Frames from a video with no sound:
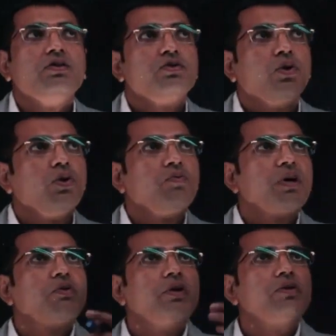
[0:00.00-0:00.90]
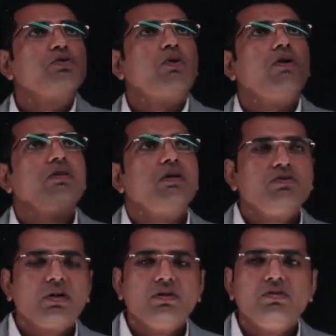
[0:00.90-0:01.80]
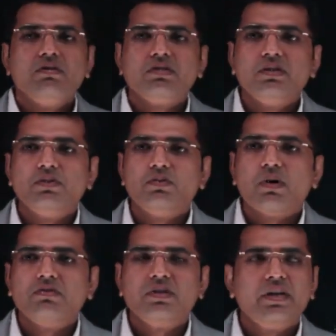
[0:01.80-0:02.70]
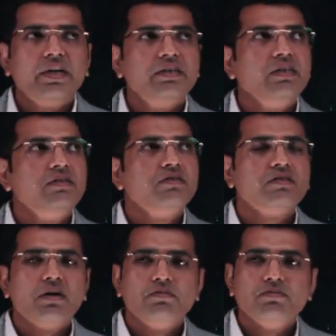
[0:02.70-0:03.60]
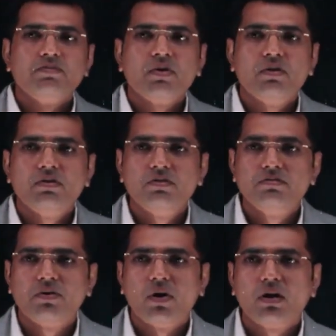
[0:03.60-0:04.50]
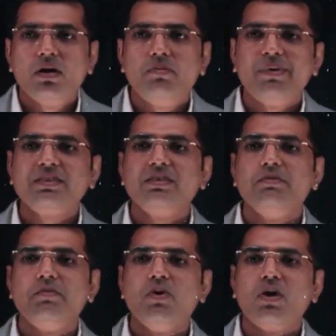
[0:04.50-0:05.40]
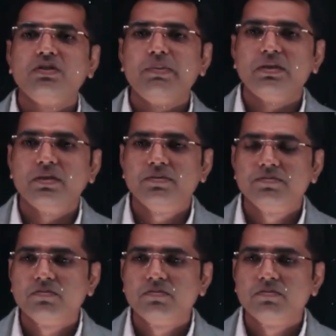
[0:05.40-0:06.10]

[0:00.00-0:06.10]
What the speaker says: So we are going to solve the Gujarat University 2019 sum for maximum loss method.